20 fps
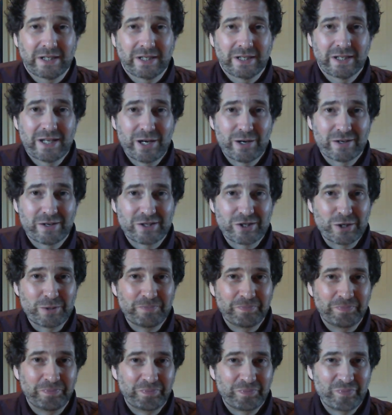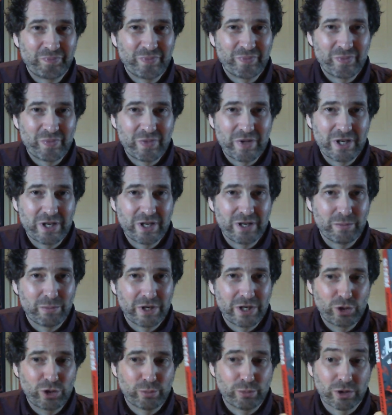character in my
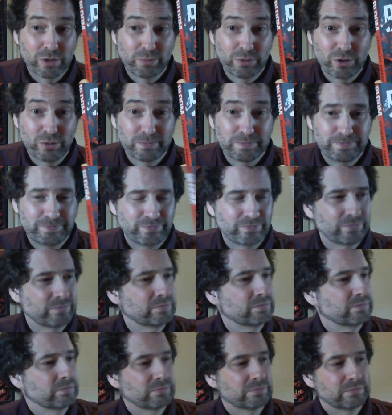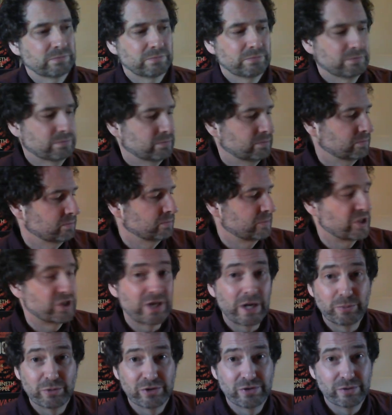new book, Bloom.
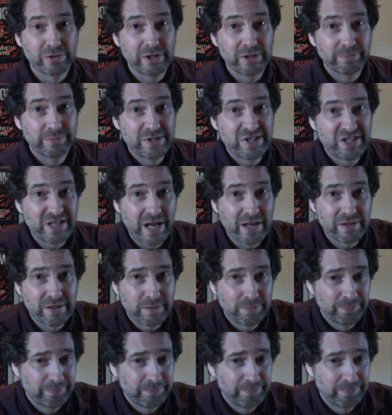Chapter 3, Seth.